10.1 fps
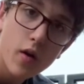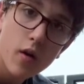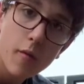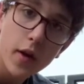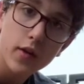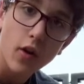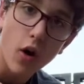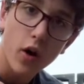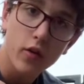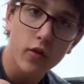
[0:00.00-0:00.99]
My
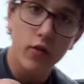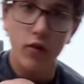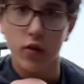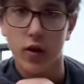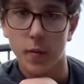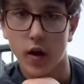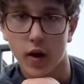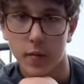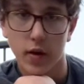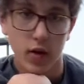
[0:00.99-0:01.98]
dog's looking
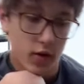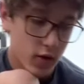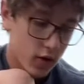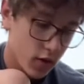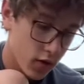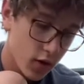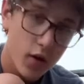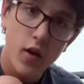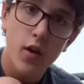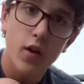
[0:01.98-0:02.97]
behind me.
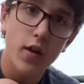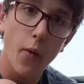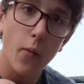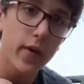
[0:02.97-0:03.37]
Yeah, we